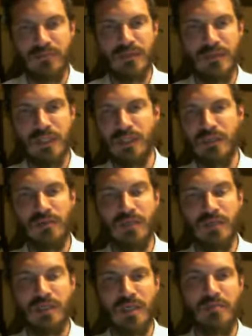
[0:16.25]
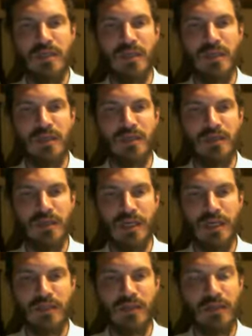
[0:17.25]
do the same thing,
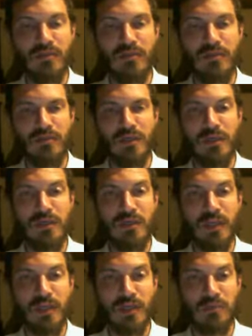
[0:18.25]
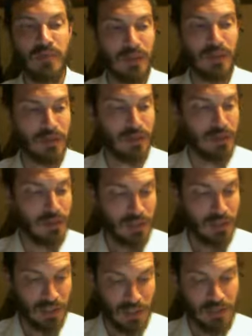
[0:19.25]
and it will be easy like a pickle
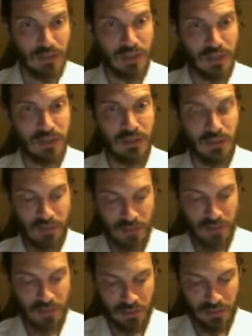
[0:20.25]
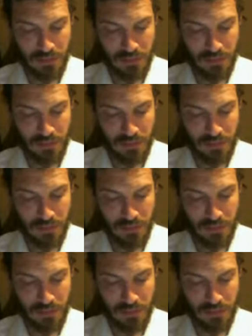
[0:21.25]
if you listen to the first two.